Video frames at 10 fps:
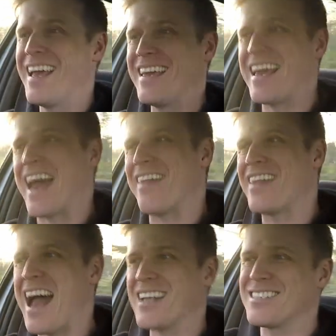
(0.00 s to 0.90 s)
yeah,
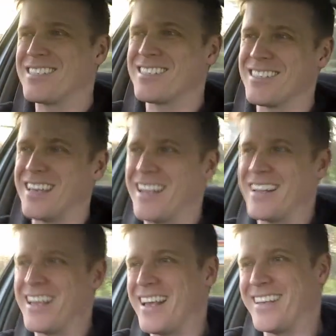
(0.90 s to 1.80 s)

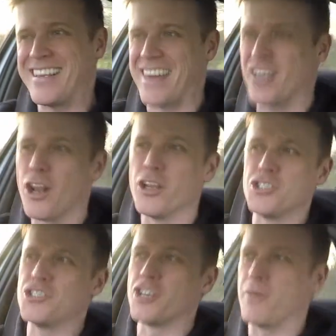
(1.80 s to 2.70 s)
the
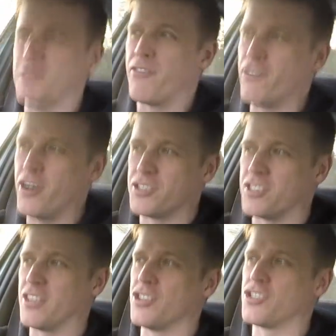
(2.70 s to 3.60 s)
clutch is going to be the first
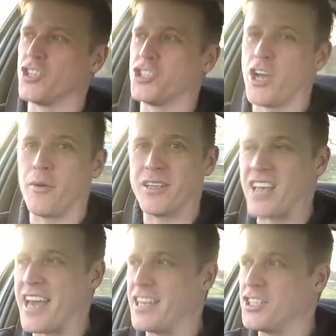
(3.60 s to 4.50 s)
thing that's going to show its
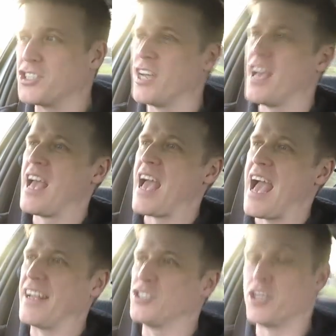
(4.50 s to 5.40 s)
age
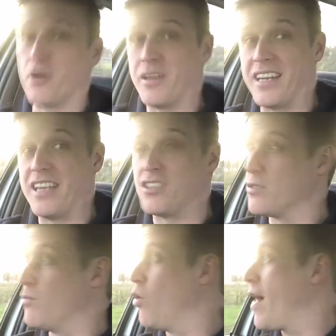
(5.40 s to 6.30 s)
and show it needs
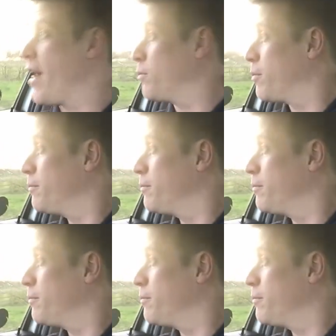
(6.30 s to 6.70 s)
some more help.